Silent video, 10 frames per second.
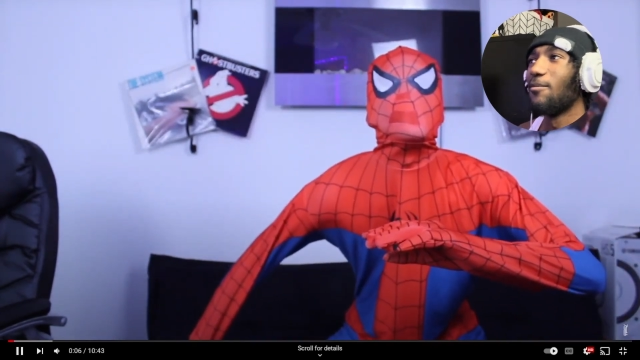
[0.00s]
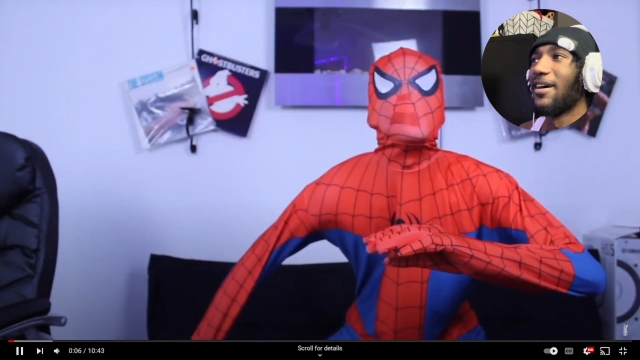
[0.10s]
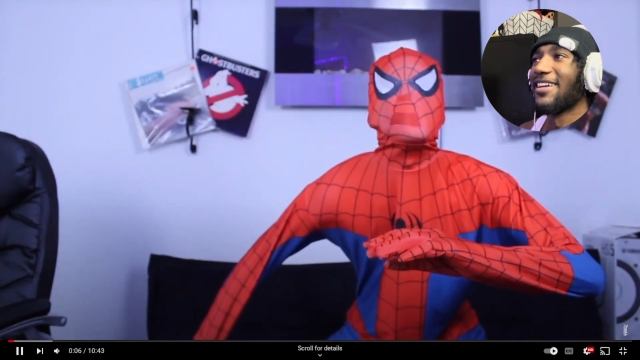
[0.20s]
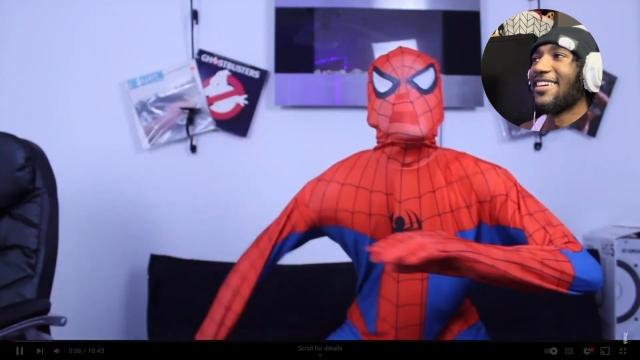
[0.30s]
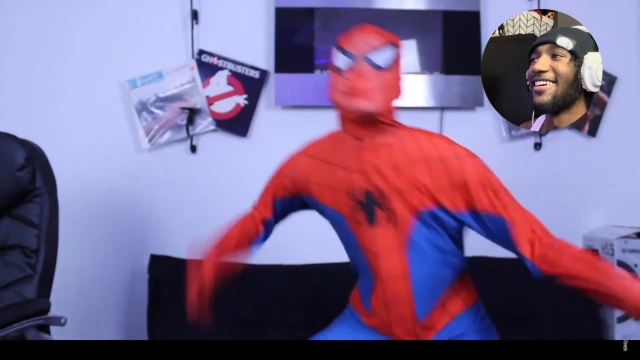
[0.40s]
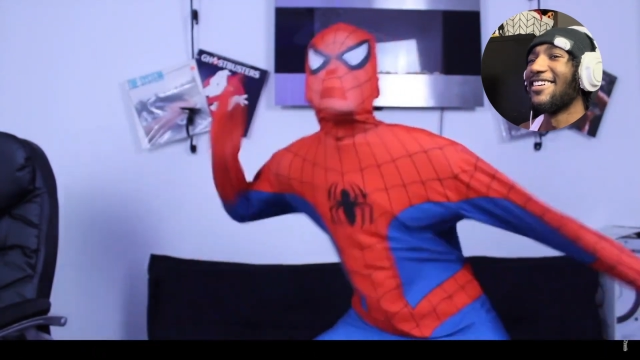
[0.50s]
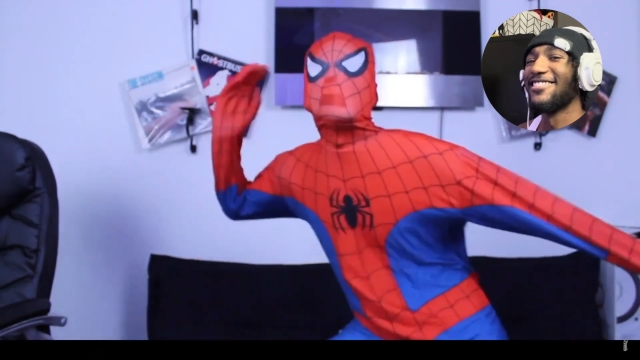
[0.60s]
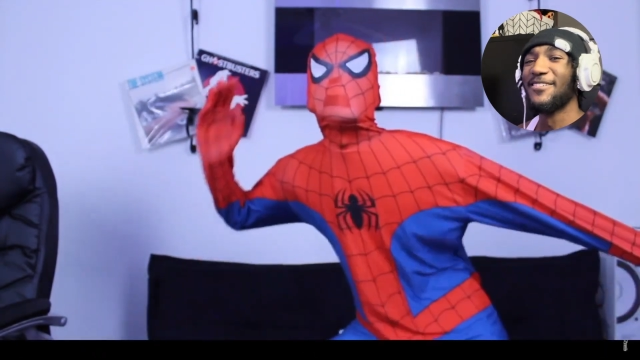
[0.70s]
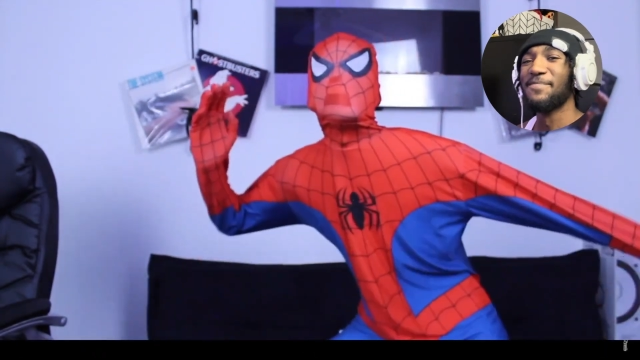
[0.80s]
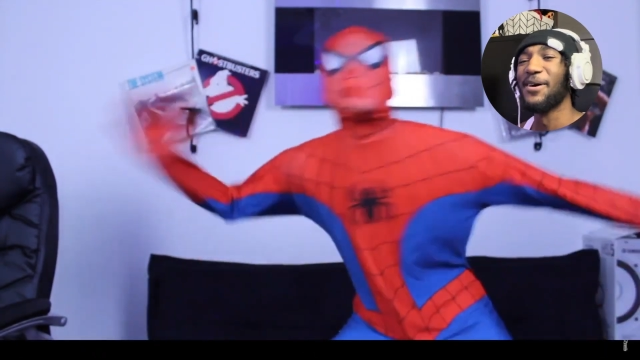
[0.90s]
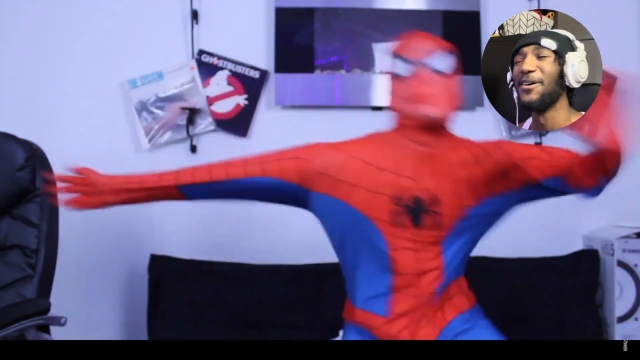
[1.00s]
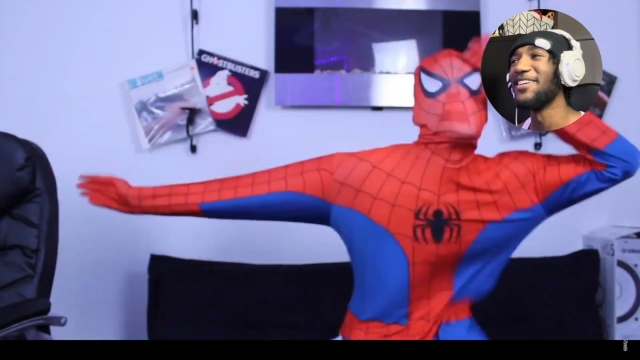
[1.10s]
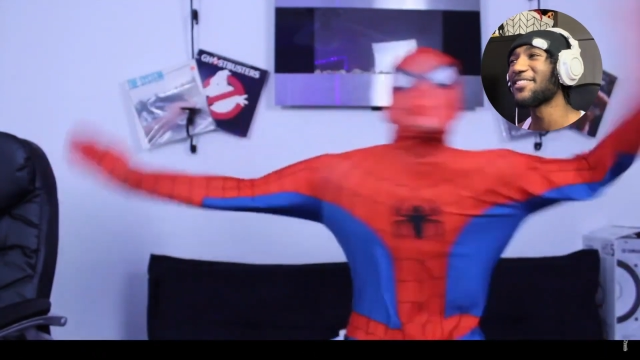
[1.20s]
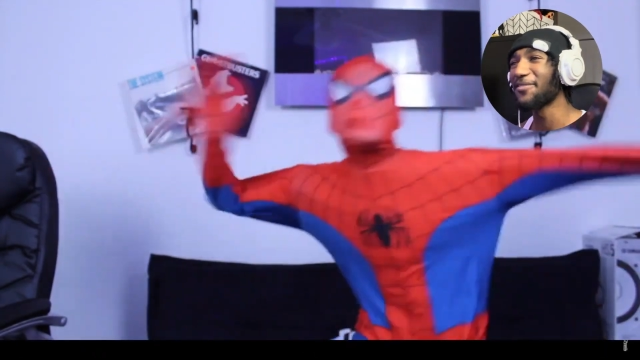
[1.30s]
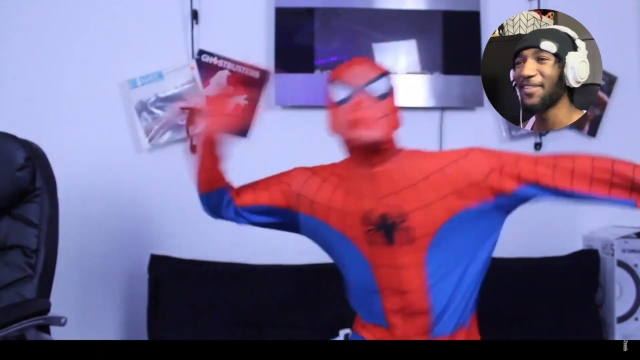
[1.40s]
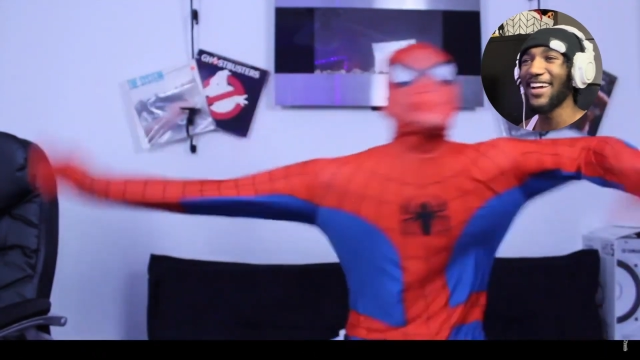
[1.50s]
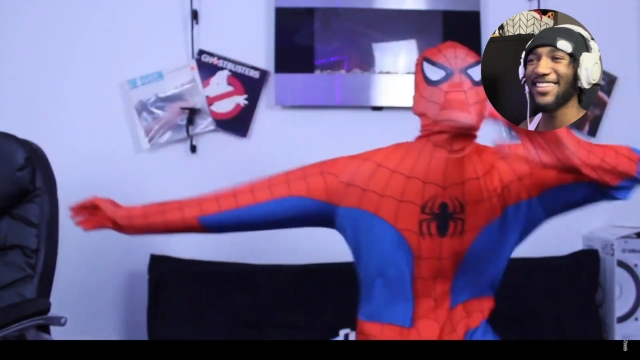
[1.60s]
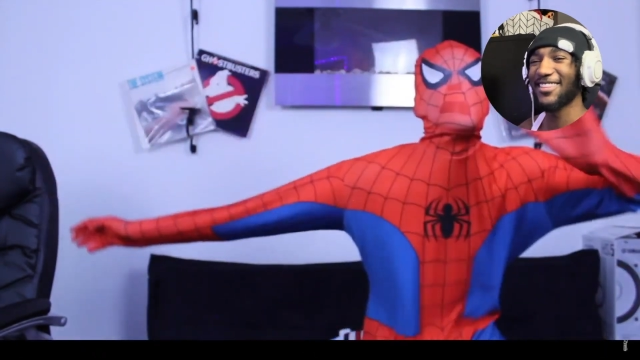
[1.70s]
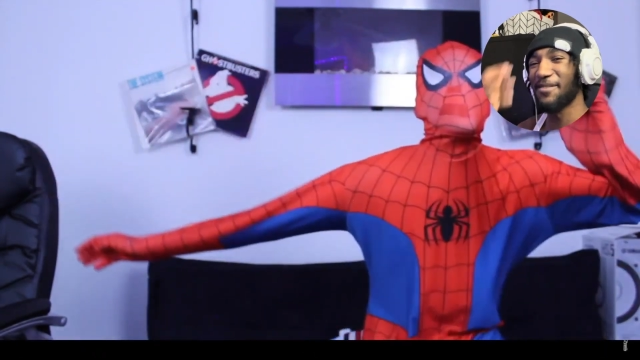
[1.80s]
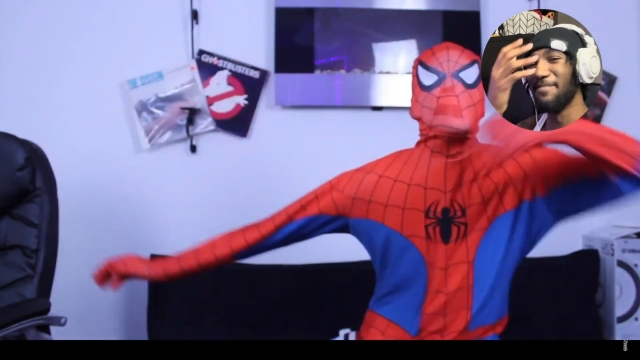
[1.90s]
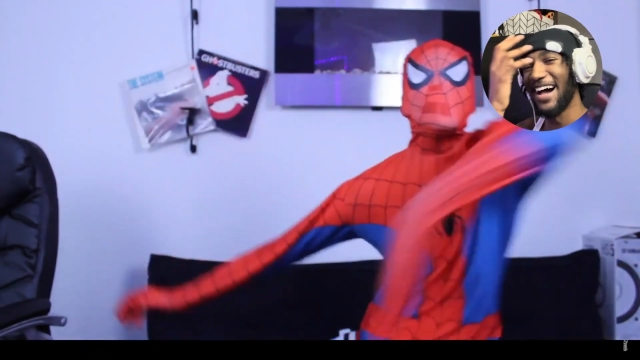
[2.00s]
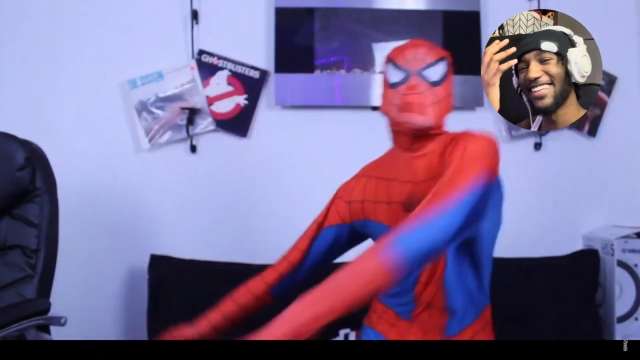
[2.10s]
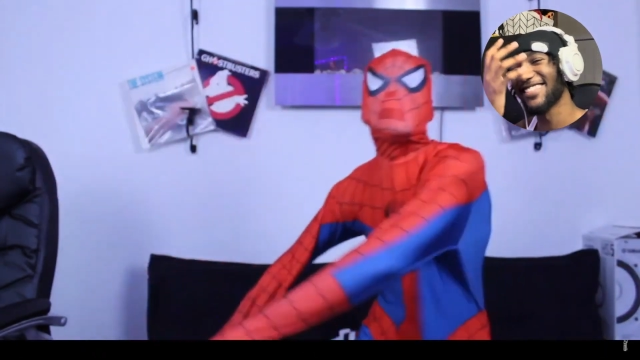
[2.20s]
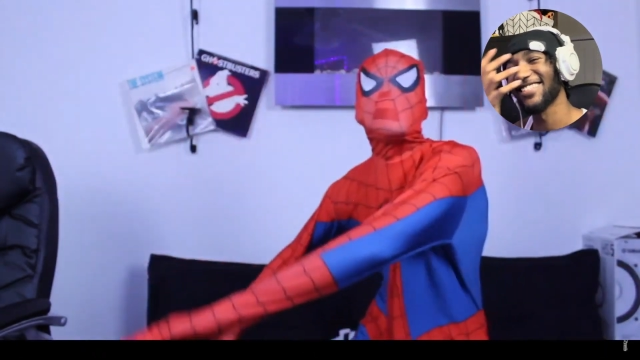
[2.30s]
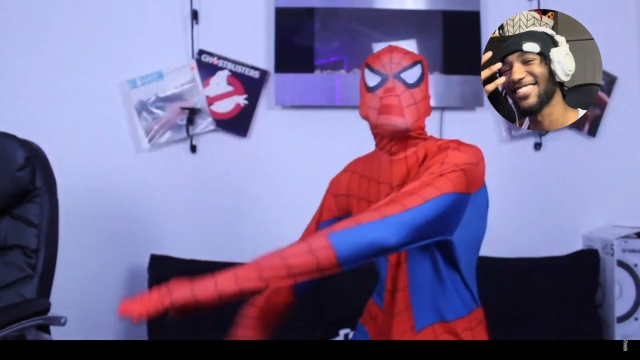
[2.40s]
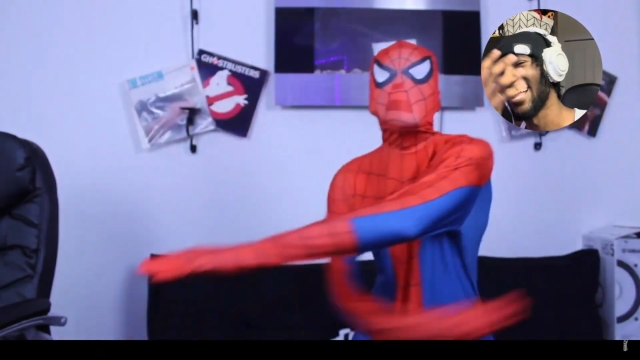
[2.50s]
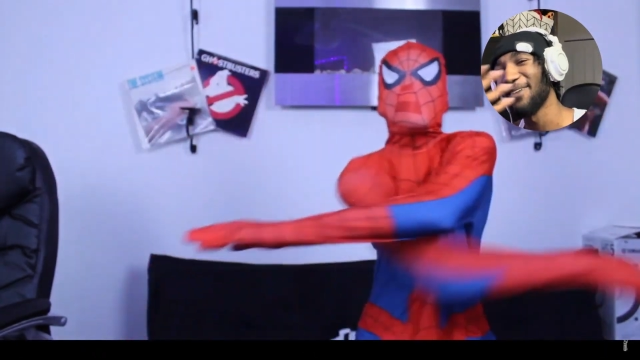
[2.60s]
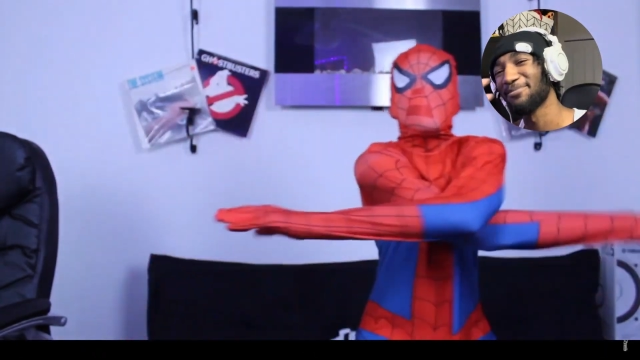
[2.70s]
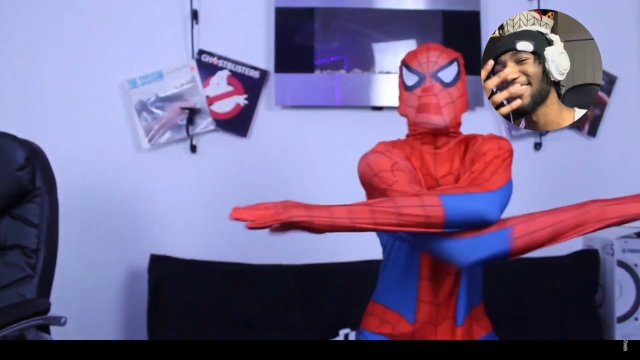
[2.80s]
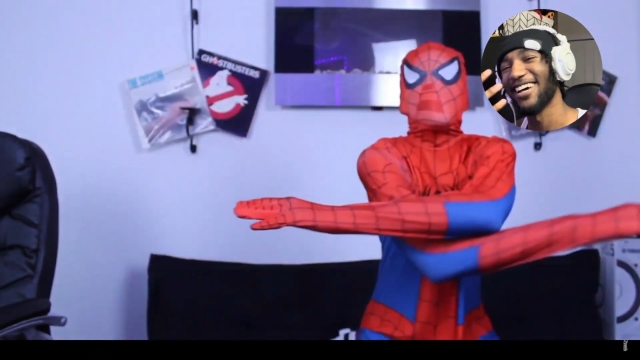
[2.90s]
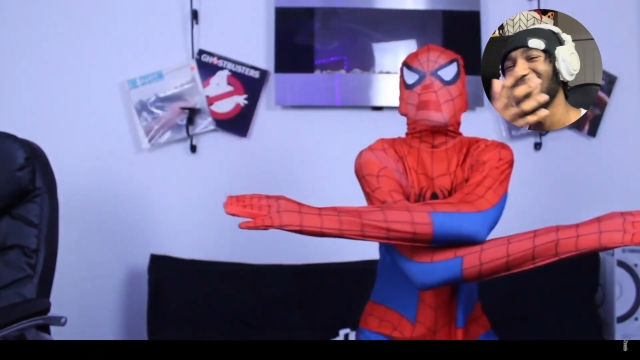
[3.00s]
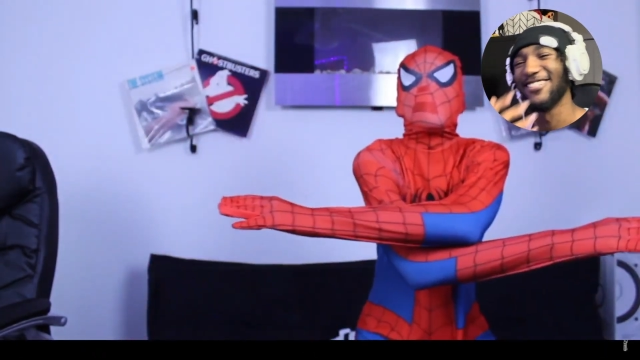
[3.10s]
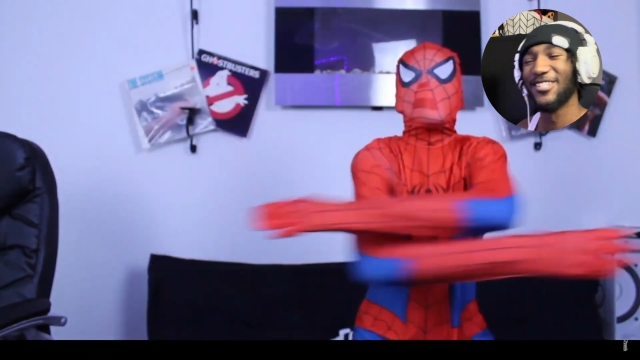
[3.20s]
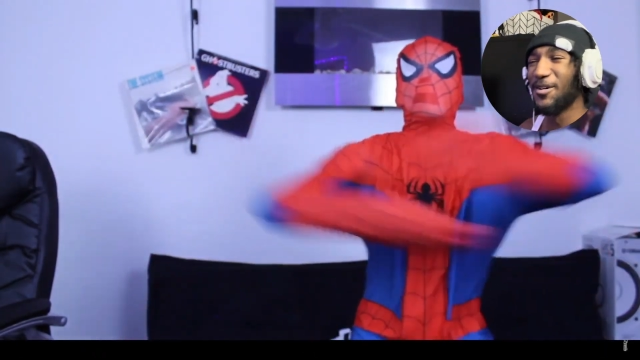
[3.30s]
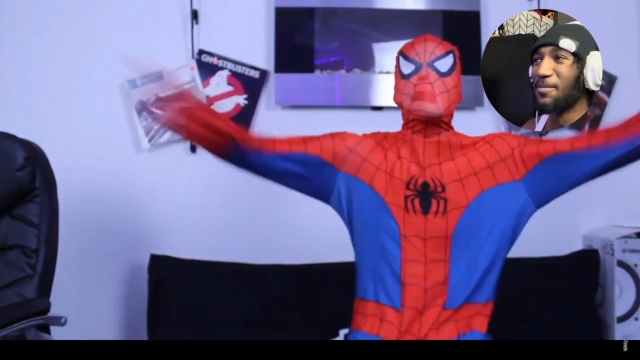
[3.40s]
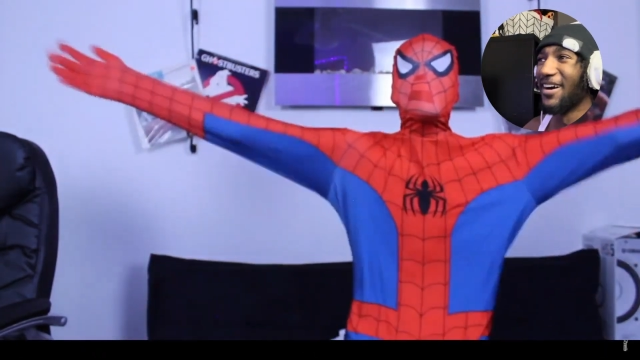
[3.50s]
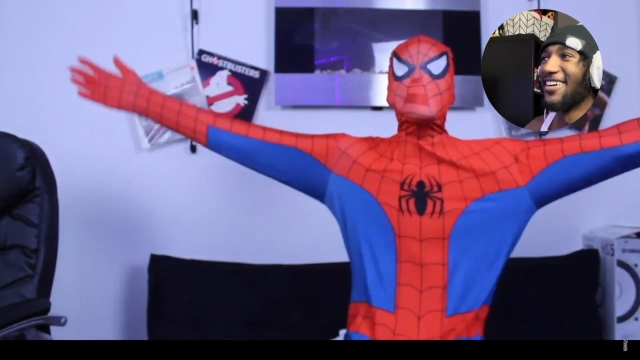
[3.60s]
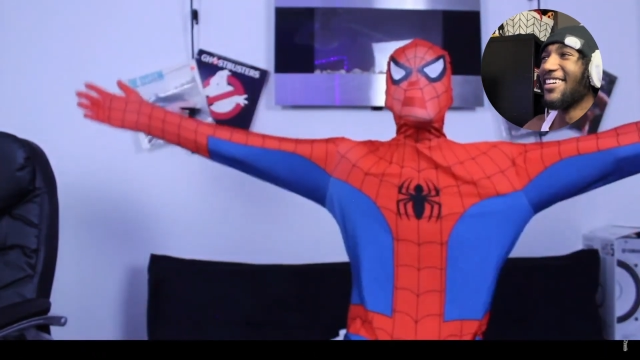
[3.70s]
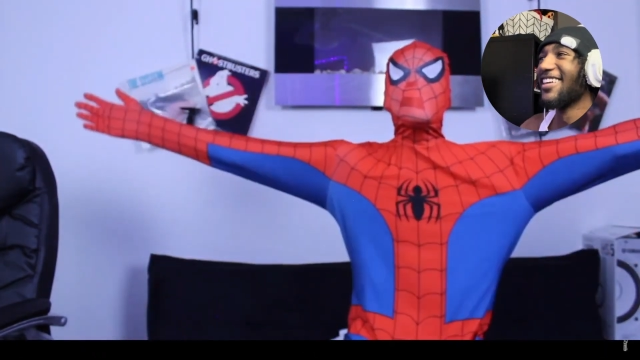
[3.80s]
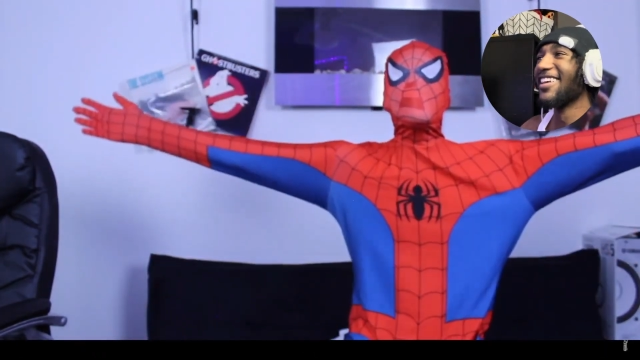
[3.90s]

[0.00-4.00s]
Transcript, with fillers: my gosh, bro! It's the fact that the mask is lopsided too, bro.